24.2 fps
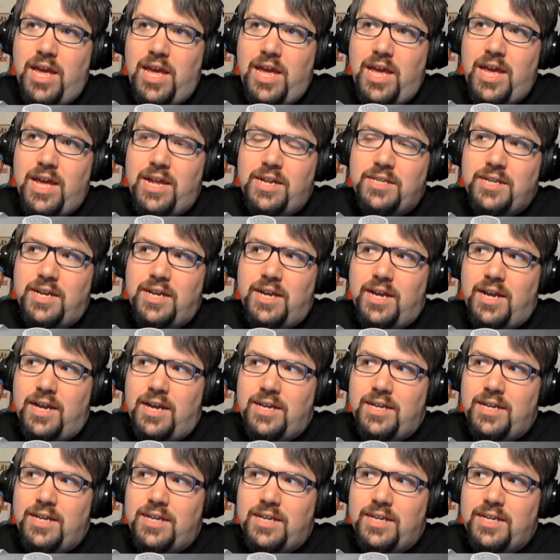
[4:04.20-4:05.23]
And
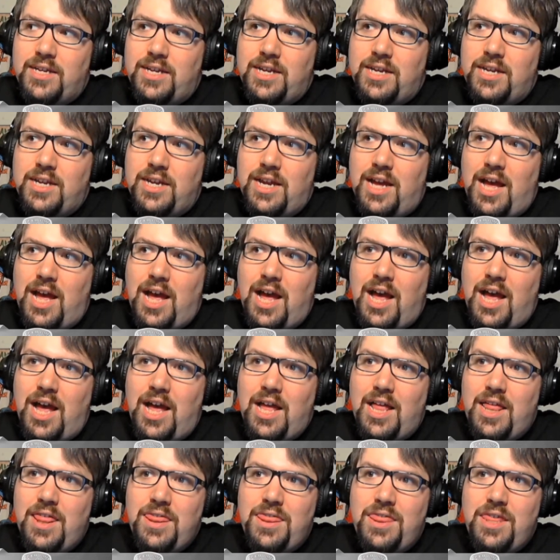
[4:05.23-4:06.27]
uh,
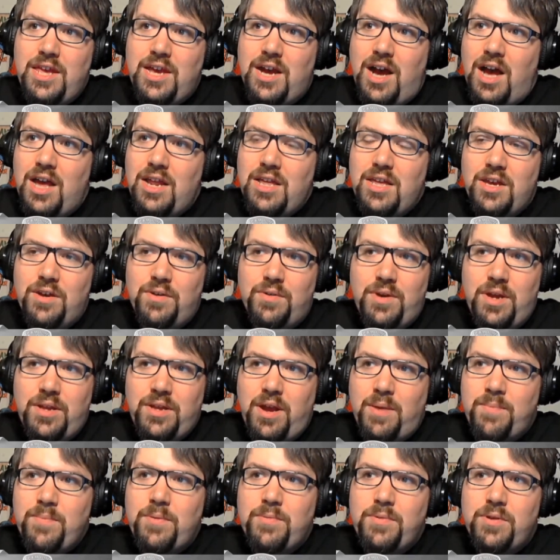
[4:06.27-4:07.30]
the audio, I, I
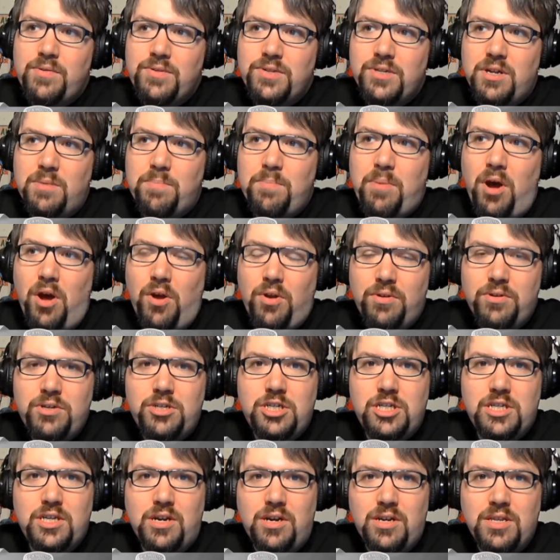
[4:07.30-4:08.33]
remember there was an
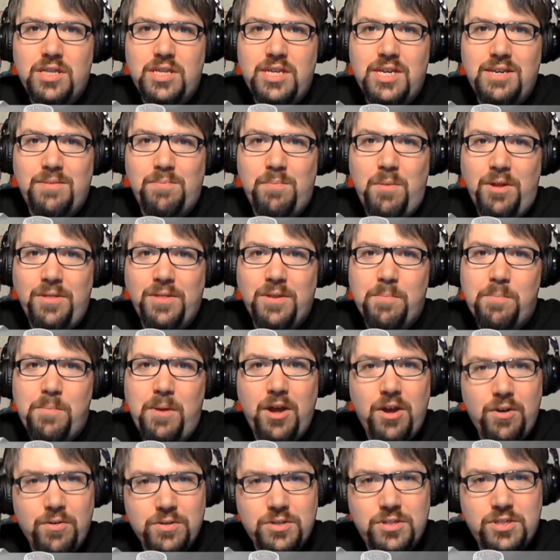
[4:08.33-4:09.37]
apology on the on the
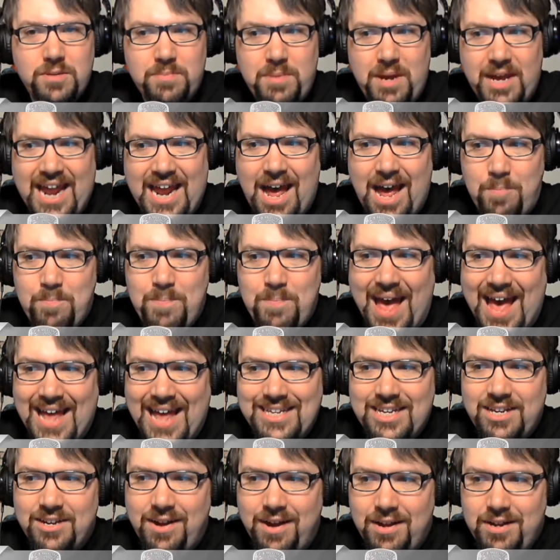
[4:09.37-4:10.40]
post about how
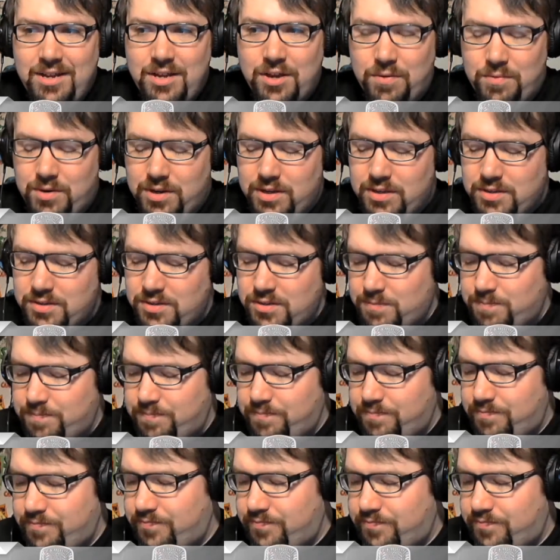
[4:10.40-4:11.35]
bad the audio was.